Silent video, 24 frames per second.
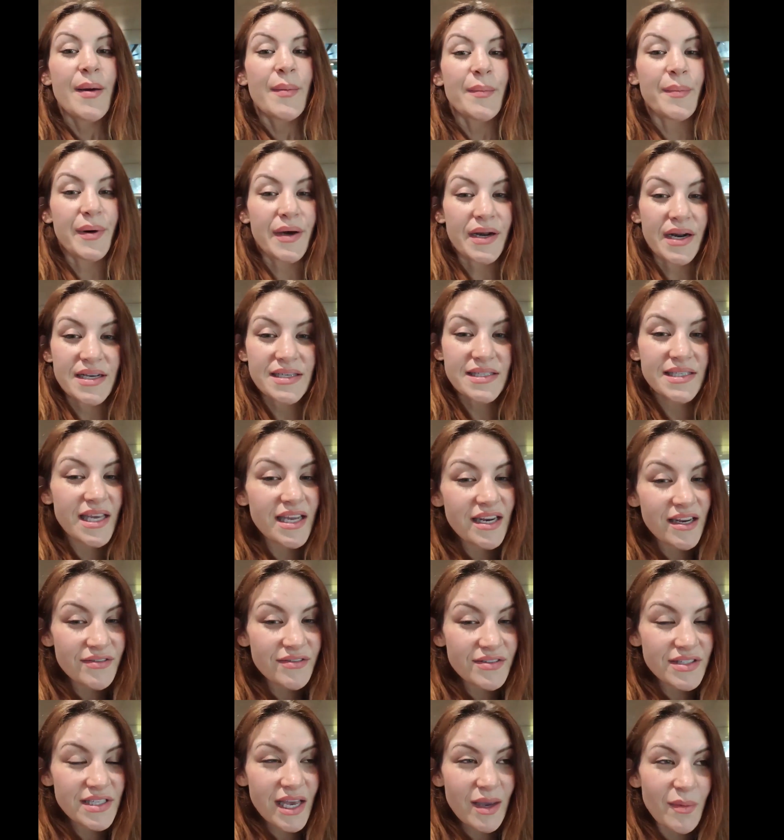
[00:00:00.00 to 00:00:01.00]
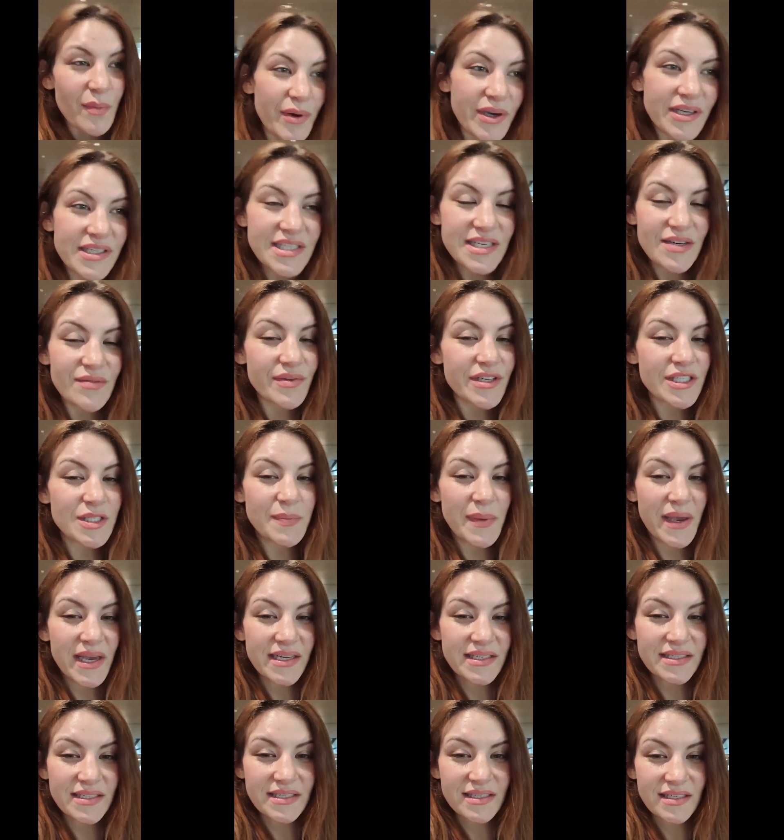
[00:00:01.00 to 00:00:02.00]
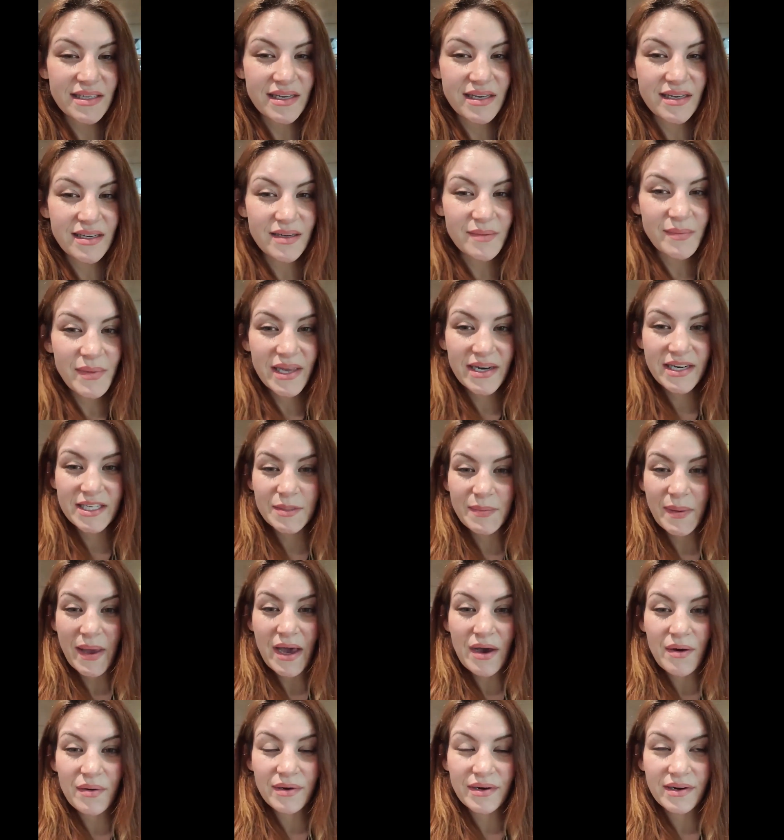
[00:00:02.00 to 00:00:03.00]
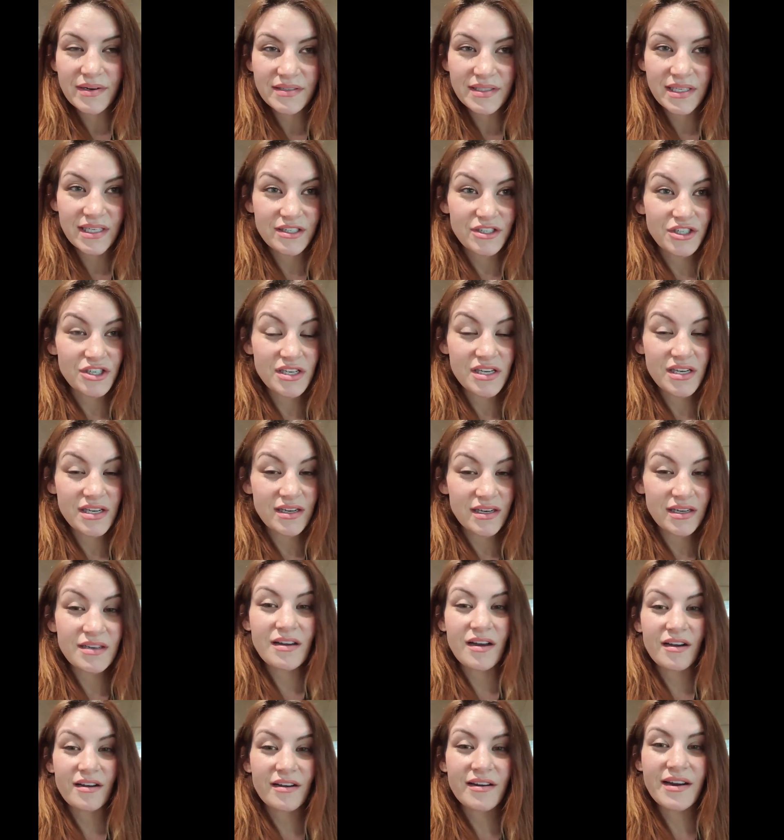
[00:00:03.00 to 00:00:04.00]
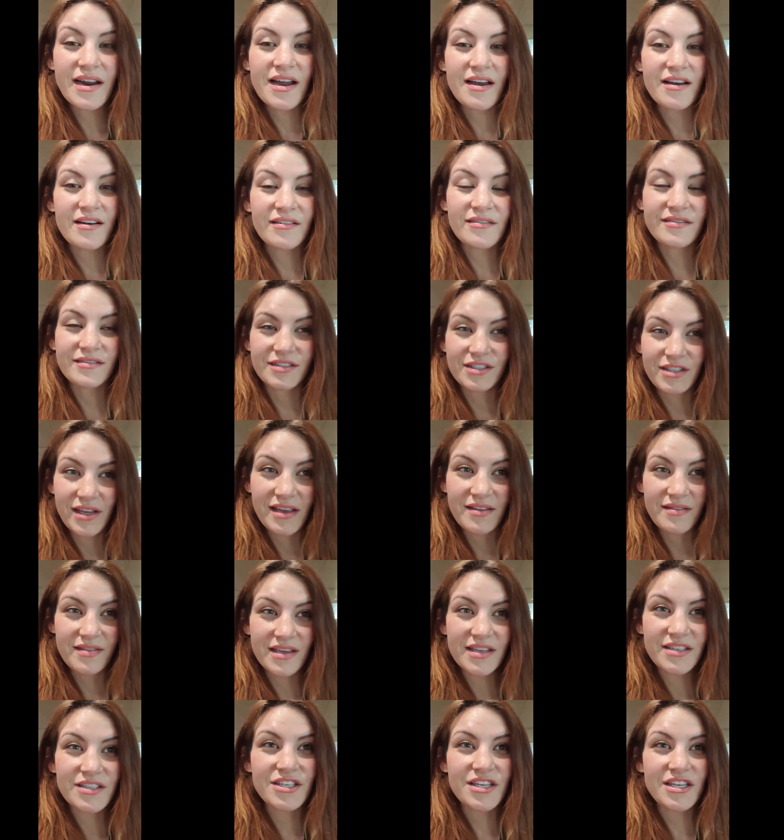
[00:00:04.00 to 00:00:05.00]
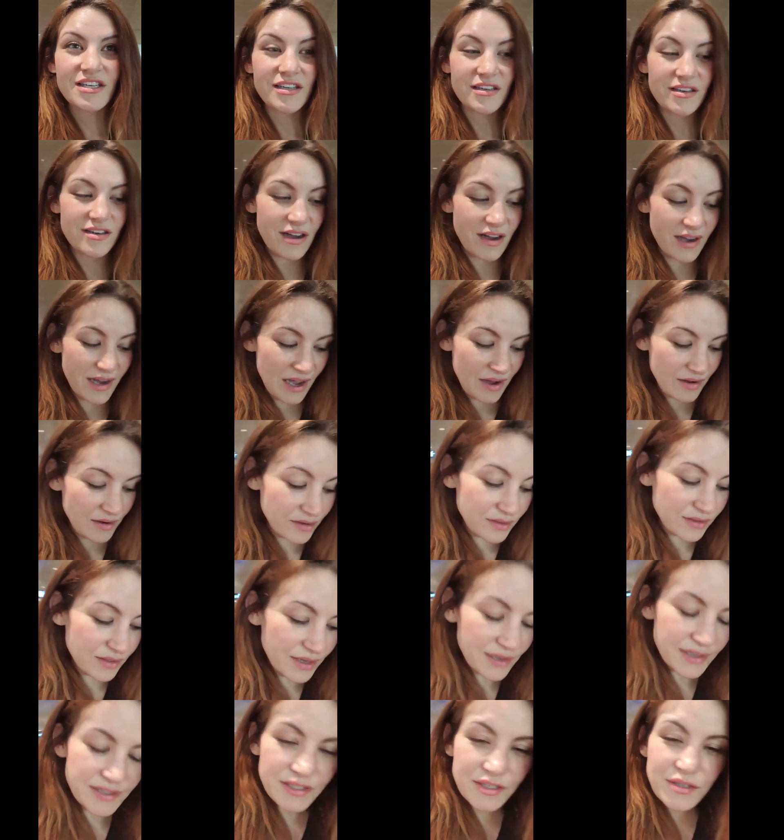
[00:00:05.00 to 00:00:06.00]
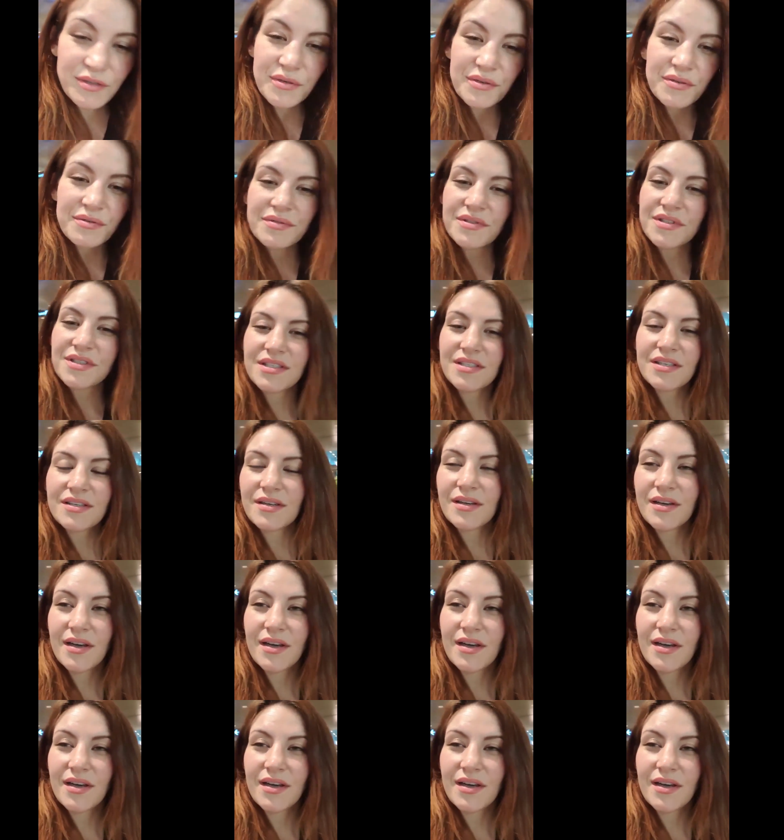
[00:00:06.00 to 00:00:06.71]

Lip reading: but I said if Cyborg didn't respect Amanda's power, I was like, she could knock her out. I think she could knock out a lot of dudes.